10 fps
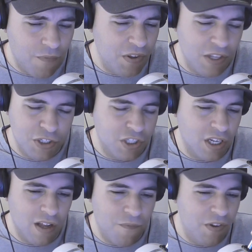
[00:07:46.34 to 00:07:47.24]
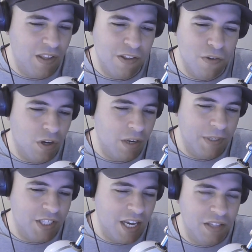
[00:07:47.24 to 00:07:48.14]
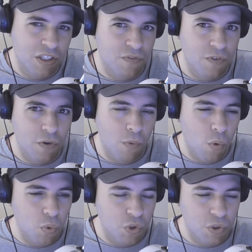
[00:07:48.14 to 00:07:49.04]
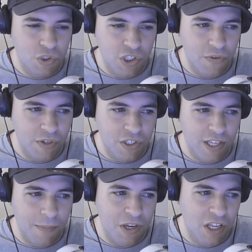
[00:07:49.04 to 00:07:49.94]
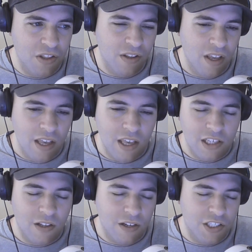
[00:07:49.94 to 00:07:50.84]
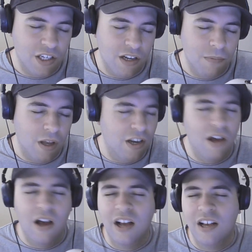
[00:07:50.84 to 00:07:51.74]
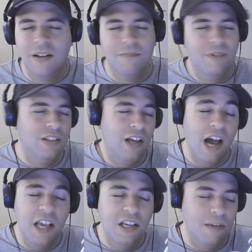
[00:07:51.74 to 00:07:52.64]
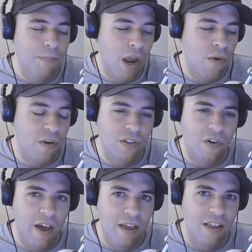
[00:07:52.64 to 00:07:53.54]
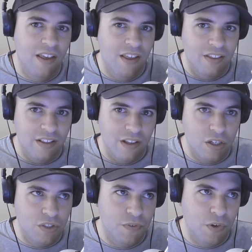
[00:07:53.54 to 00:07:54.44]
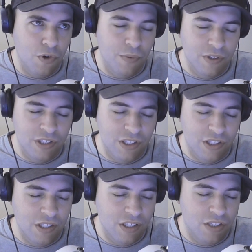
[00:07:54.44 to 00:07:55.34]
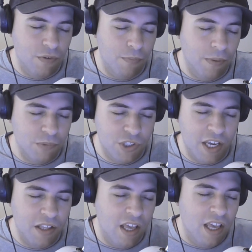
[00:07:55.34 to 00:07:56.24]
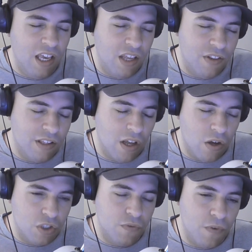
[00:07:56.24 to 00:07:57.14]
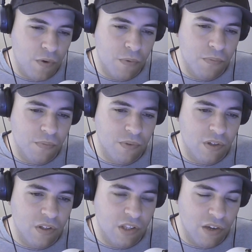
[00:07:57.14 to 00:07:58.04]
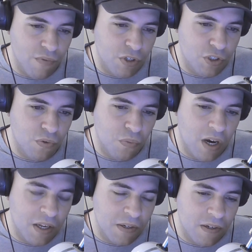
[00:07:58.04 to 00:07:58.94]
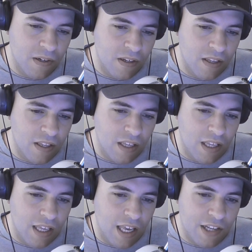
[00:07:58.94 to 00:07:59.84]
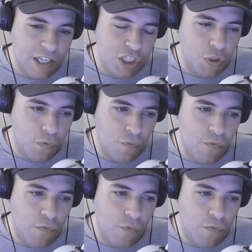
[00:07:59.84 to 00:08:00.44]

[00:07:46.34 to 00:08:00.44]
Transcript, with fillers: I think they're just gonna. I think they're not gonna be taking this film all too seriously. I mean, in it's like I said. I'm, i know I, I, hate comparing like the last film and to, to this film, but I'm saying in the last film, the original one, at least you